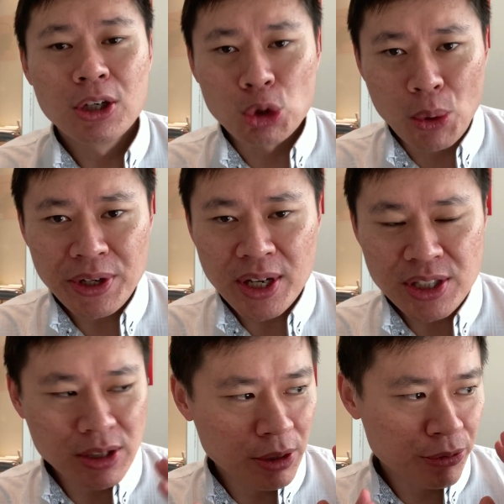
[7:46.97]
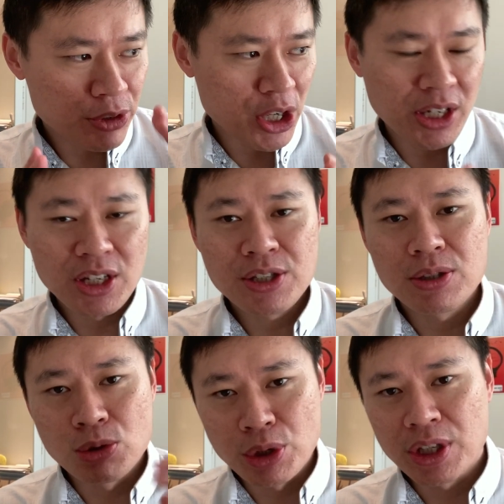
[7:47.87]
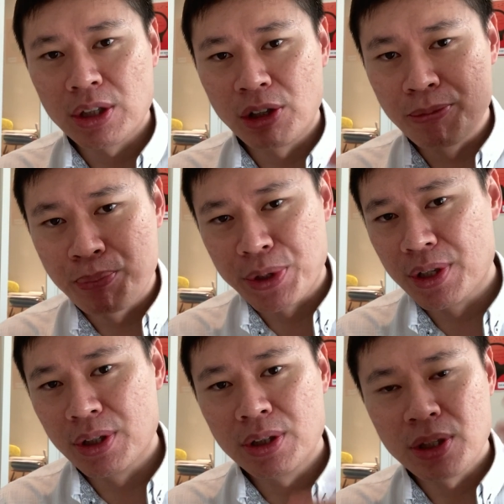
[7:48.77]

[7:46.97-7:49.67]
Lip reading: No wonder I see a lot of Chinese drinking a lot of beer